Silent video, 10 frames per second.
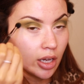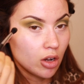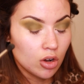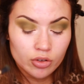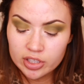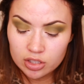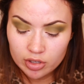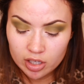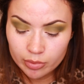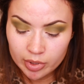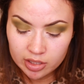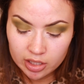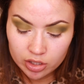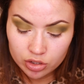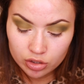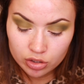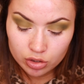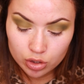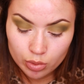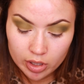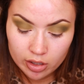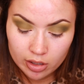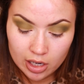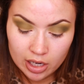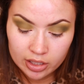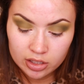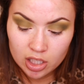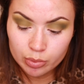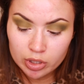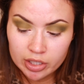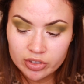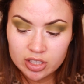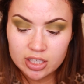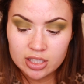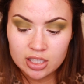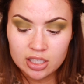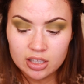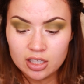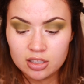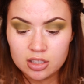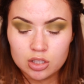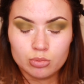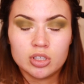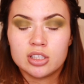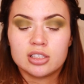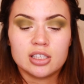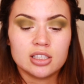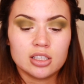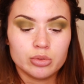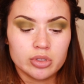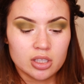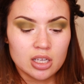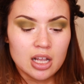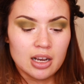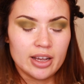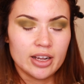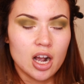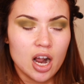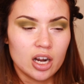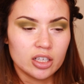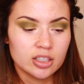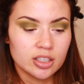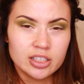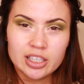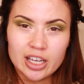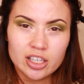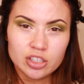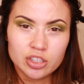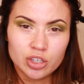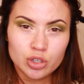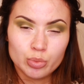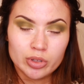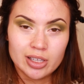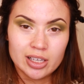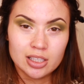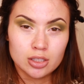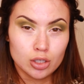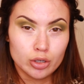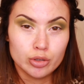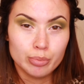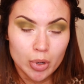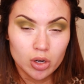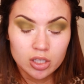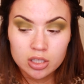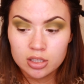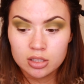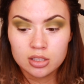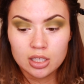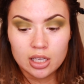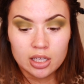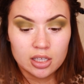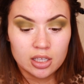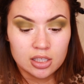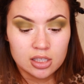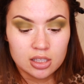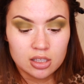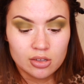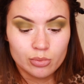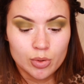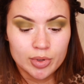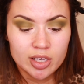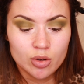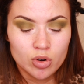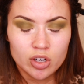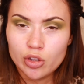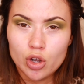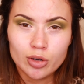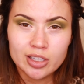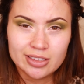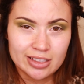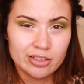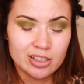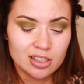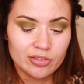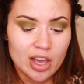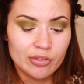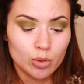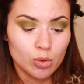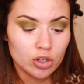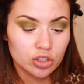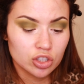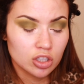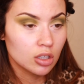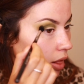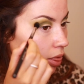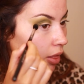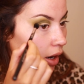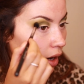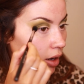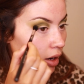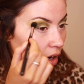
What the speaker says: get all these recommendations on Twitter, and I'd previously seen that someone said it was like hard to get into, but that is a load of bollocks. It is probably one of the only series I've ever watched that